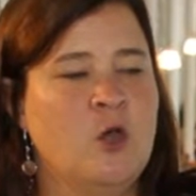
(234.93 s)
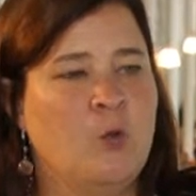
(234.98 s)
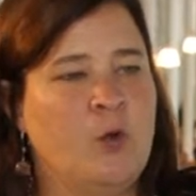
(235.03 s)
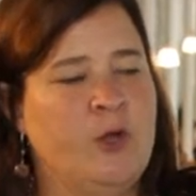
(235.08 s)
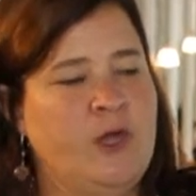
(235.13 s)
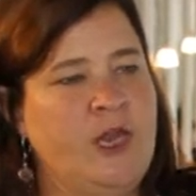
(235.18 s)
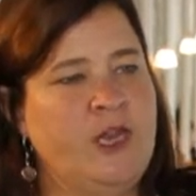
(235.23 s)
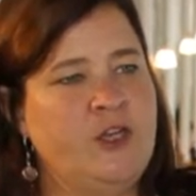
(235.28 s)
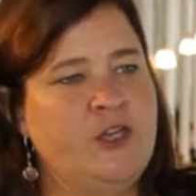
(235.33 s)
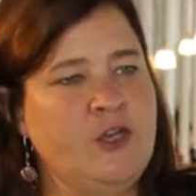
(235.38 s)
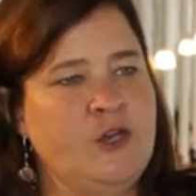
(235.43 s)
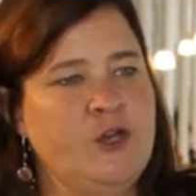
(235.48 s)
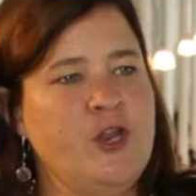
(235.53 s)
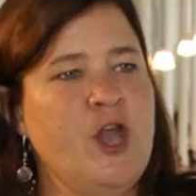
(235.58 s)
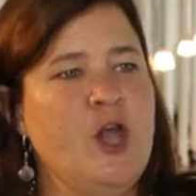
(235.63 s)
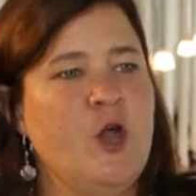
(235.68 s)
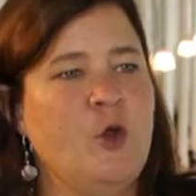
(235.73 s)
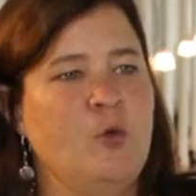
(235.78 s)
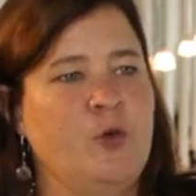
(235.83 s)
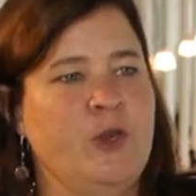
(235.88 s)
We need to
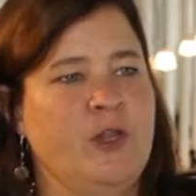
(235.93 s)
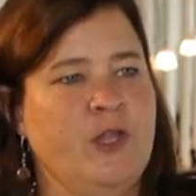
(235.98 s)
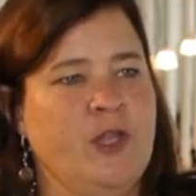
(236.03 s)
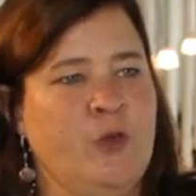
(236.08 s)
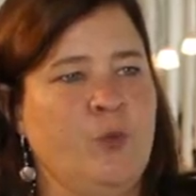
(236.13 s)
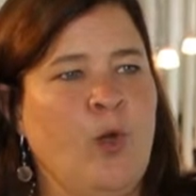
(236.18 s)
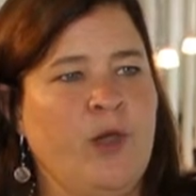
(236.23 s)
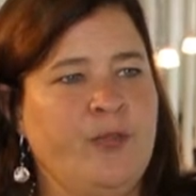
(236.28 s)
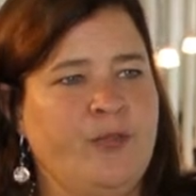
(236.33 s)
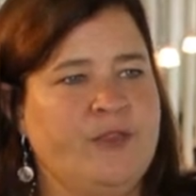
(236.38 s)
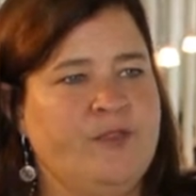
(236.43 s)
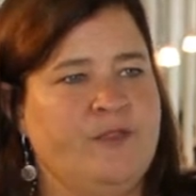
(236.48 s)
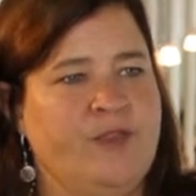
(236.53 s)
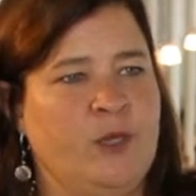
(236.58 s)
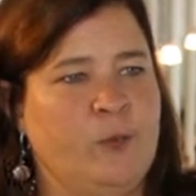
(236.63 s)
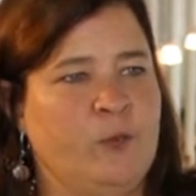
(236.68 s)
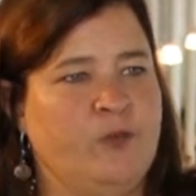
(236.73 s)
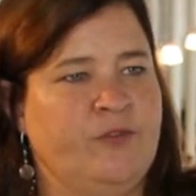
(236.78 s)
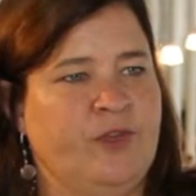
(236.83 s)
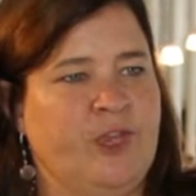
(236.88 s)
know really what the
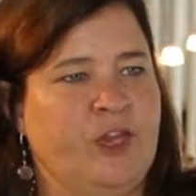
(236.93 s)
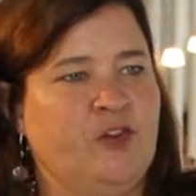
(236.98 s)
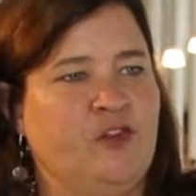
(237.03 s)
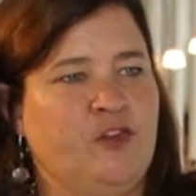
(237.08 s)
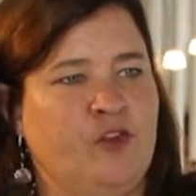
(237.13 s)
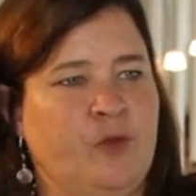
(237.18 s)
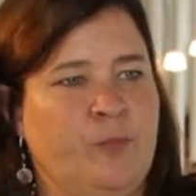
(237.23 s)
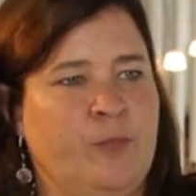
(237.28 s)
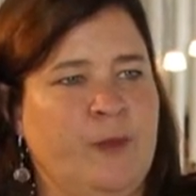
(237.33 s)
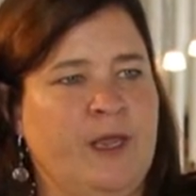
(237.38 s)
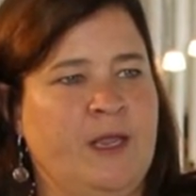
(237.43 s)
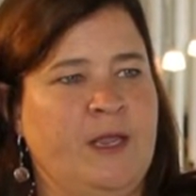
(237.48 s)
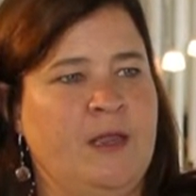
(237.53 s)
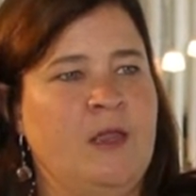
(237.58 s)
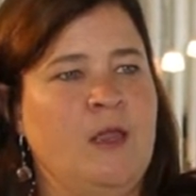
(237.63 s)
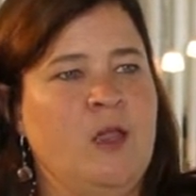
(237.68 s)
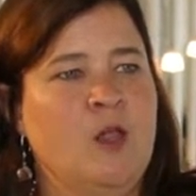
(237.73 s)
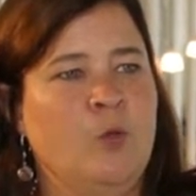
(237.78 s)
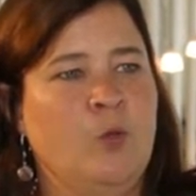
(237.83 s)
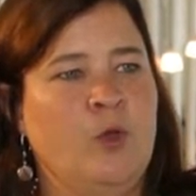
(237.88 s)
sequencing should be.
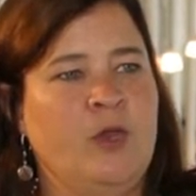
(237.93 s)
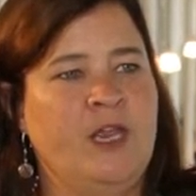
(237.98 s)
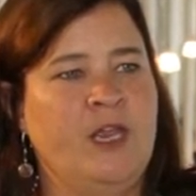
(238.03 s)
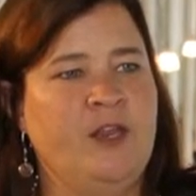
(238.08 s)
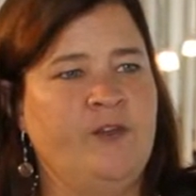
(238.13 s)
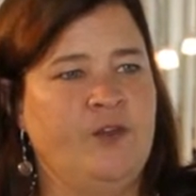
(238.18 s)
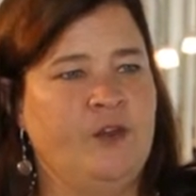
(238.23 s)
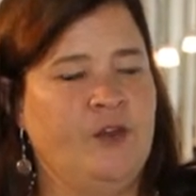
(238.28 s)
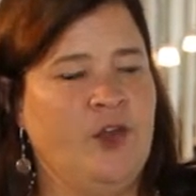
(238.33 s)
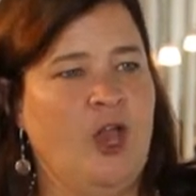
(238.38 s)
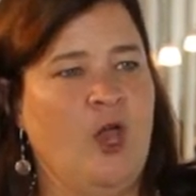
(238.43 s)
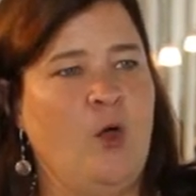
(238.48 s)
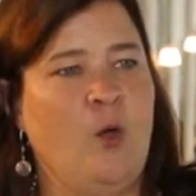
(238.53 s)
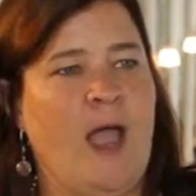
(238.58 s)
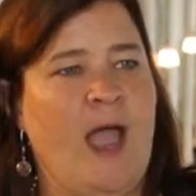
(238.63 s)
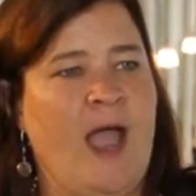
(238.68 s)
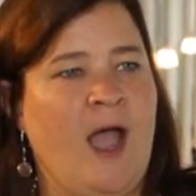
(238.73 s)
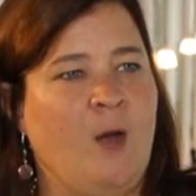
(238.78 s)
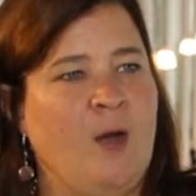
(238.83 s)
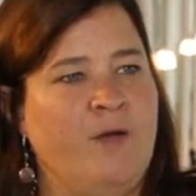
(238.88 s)
We need to know
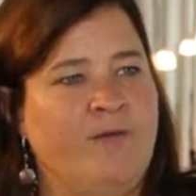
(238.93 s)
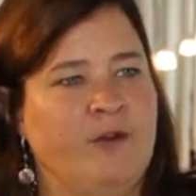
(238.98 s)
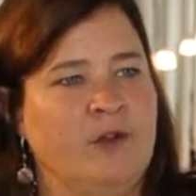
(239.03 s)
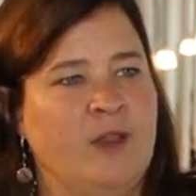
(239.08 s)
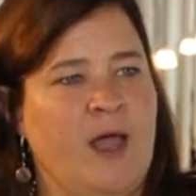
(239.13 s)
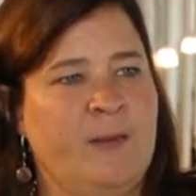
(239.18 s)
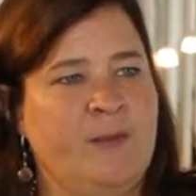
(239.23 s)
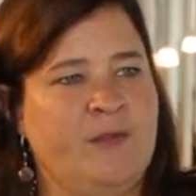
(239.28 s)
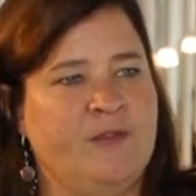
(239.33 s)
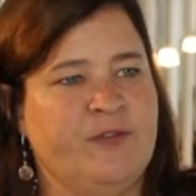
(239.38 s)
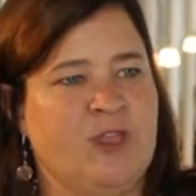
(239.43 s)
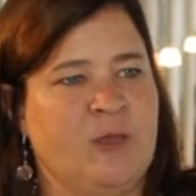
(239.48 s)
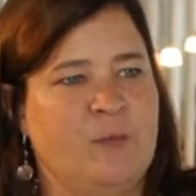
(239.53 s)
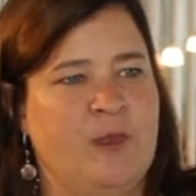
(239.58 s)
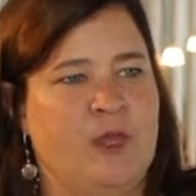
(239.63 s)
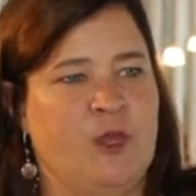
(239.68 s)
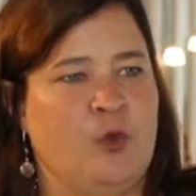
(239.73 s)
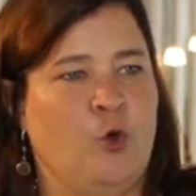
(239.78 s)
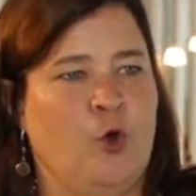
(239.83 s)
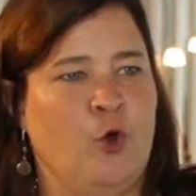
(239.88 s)
how everolimus can
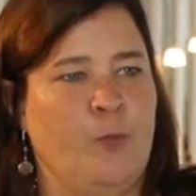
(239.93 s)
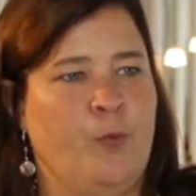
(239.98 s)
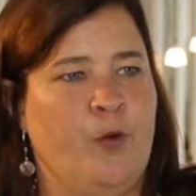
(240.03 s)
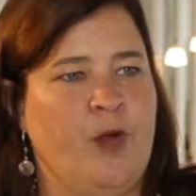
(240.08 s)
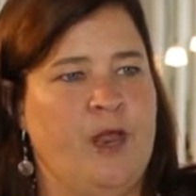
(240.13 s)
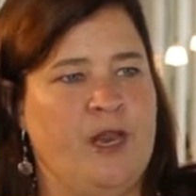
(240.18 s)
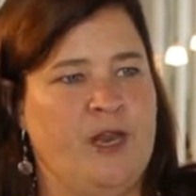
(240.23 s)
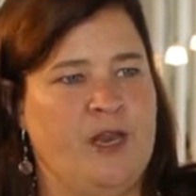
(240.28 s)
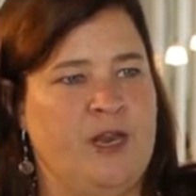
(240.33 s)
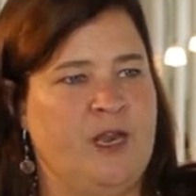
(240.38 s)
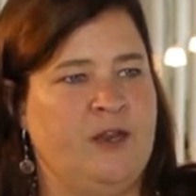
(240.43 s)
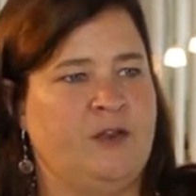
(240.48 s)
be incorporated